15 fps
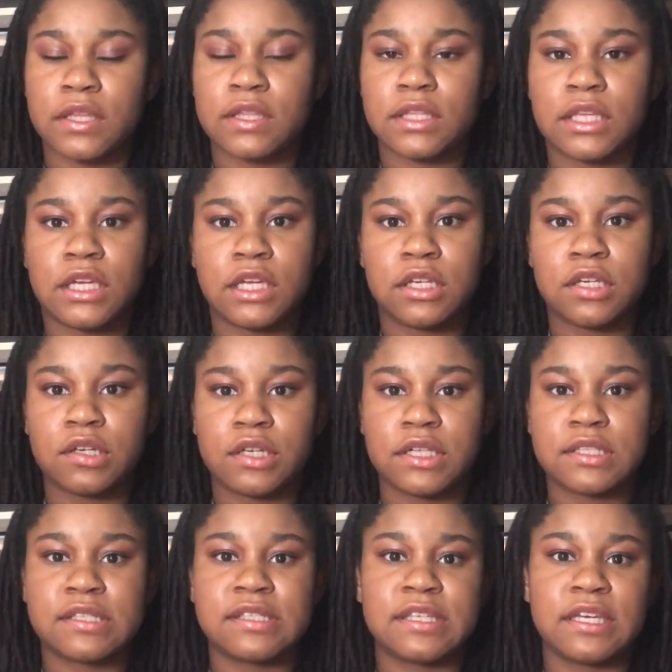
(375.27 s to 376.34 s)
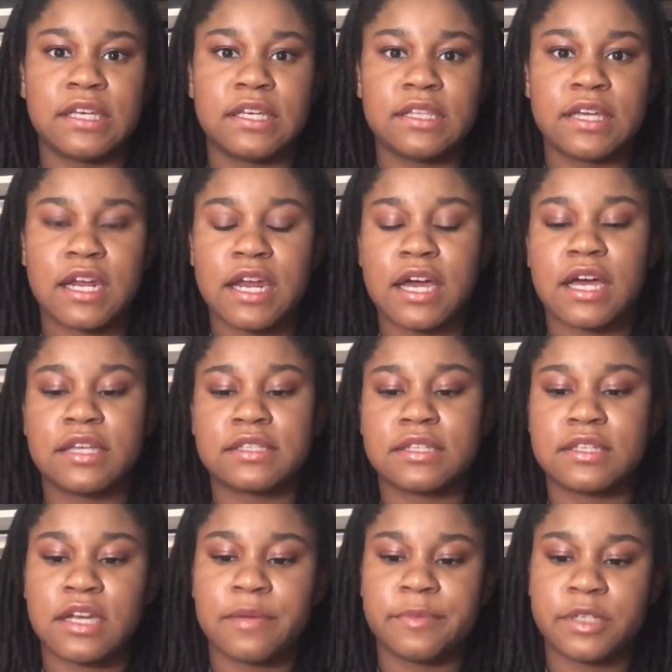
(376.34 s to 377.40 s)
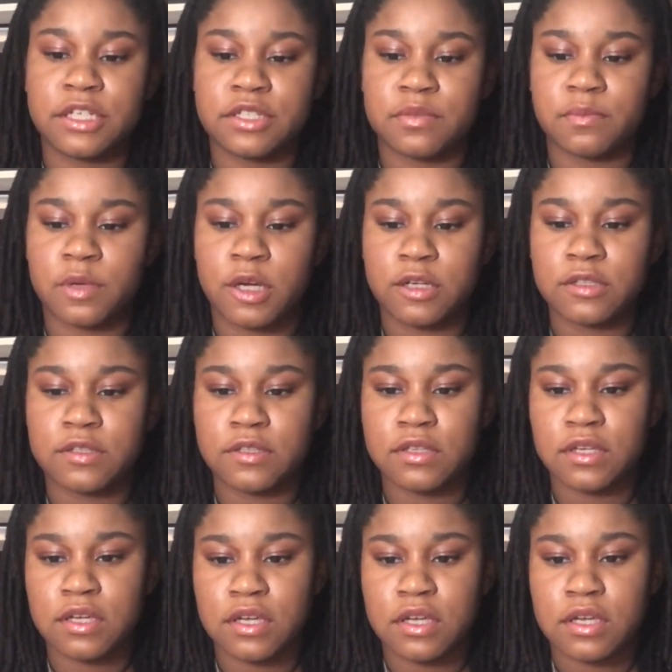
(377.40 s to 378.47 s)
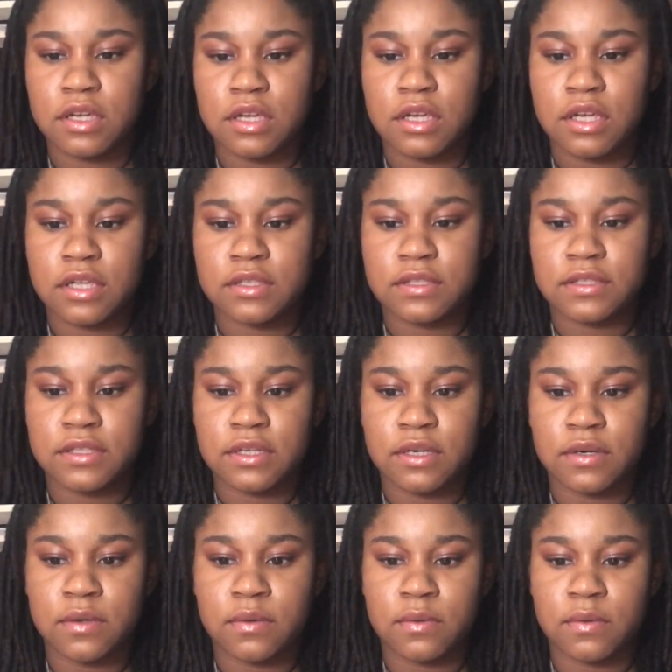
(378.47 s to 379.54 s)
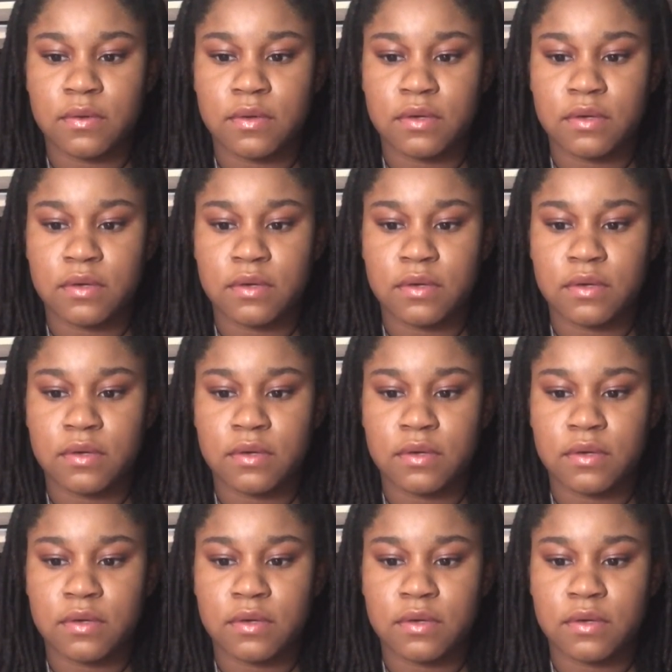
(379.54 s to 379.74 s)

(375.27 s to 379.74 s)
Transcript: then you can see that it has a signed petition box. And so